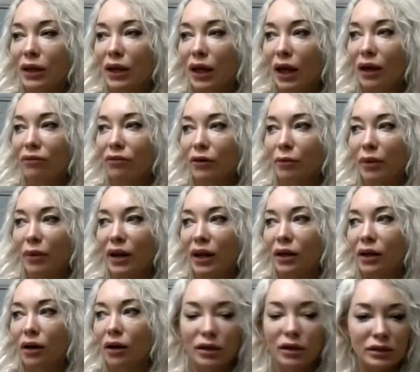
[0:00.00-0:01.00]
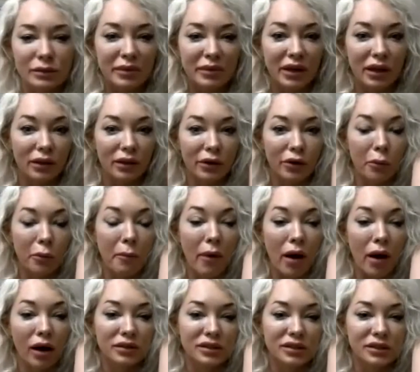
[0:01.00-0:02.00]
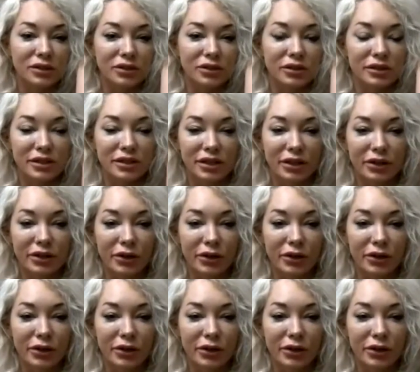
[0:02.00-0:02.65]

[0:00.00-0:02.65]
everybody calls me a little monster too,